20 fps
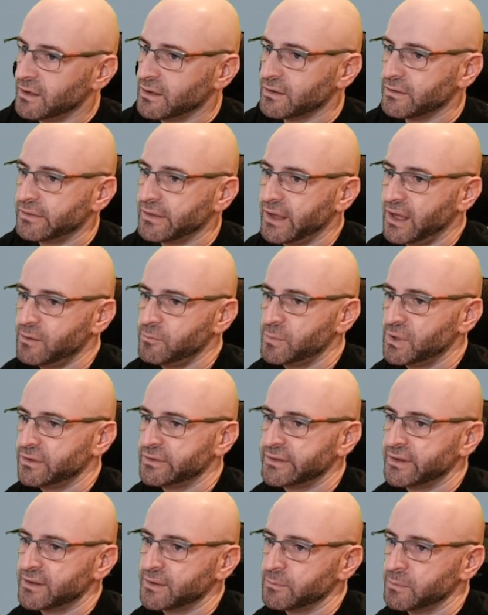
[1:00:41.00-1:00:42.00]
The game build's
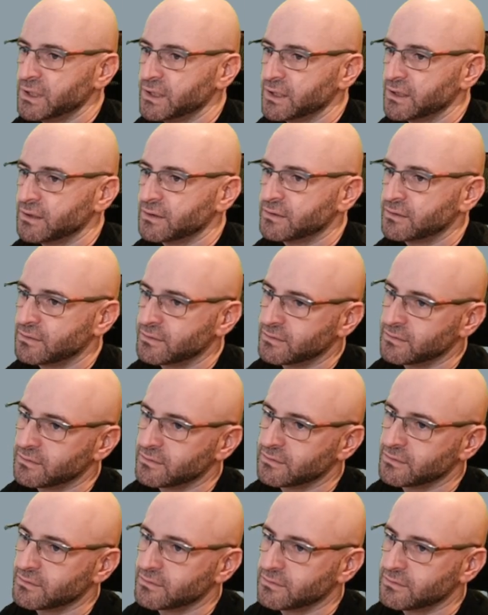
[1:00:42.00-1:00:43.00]
getting big.
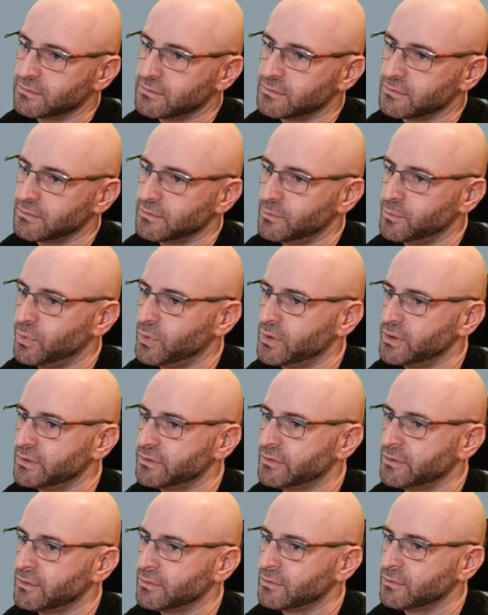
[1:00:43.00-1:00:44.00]

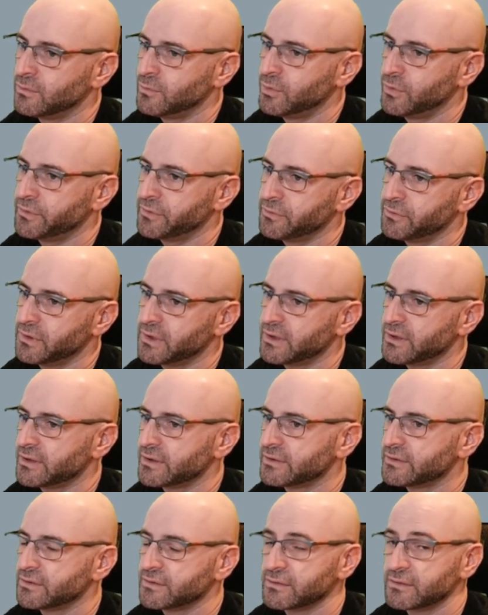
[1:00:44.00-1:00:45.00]
1.3
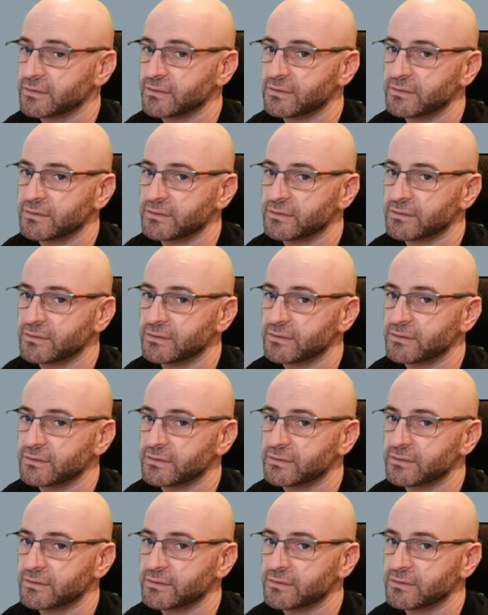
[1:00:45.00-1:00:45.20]
gigs.